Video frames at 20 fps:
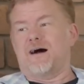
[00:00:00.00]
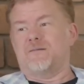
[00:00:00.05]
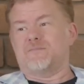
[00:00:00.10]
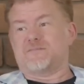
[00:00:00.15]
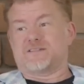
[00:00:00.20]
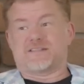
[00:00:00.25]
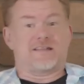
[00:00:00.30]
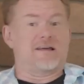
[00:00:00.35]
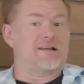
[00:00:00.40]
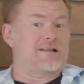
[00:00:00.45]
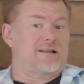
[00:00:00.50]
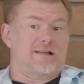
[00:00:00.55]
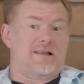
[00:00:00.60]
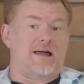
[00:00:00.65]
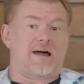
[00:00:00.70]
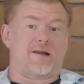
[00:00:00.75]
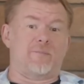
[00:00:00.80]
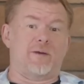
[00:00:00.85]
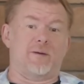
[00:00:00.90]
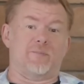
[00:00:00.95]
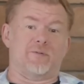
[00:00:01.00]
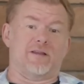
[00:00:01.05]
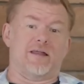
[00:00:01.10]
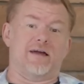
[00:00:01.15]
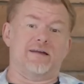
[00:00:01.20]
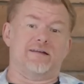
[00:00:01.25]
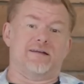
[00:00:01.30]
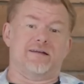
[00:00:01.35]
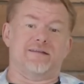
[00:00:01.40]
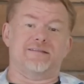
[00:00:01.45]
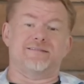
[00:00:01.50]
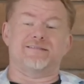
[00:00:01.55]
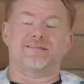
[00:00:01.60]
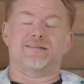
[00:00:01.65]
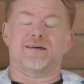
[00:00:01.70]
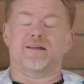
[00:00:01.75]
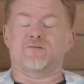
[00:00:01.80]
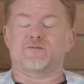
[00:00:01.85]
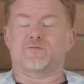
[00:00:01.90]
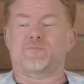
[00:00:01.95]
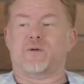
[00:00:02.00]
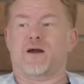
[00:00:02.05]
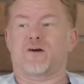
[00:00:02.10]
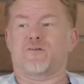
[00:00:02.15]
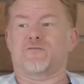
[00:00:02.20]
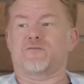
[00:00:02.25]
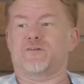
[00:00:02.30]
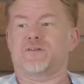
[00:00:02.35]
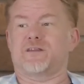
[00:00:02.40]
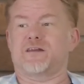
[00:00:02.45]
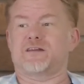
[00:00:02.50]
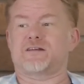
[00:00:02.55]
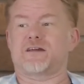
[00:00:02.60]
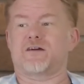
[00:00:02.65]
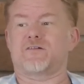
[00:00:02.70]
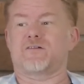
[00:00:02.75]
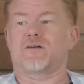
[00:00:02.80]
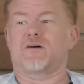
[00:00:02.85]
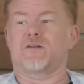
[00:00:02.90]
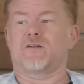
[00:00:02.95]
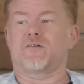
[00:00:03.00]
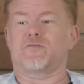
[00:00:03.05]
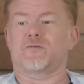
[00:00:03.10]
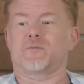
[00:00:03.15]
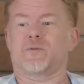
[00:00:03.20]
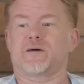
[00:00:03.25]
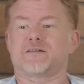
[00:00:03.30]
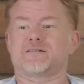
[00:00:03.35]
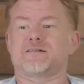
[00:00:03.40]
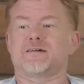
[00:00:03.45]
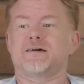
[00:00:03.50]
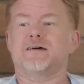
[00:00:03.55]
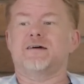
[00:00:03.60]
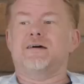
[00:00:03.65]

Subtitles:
Still, a lot of people liked it and said it was powerful, and they shared it all over the place.